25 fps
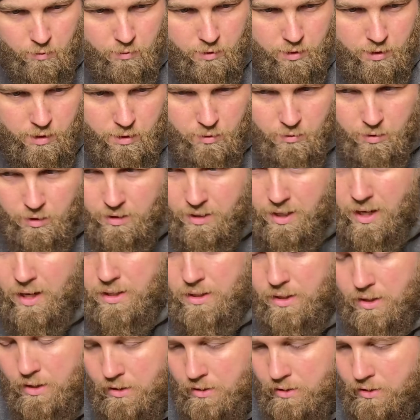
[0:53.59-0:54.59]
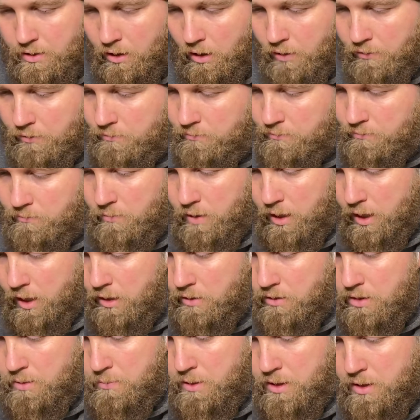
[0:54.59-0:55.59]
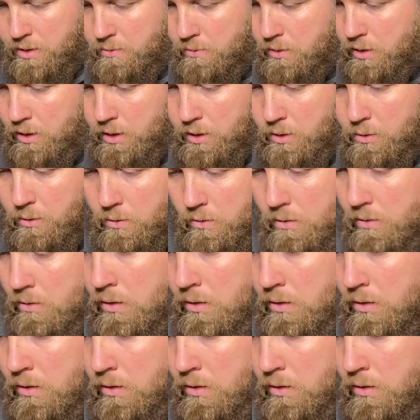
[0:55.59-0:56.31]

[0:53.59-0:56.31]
Is you could test it yourself. A.O. Smith's really cool.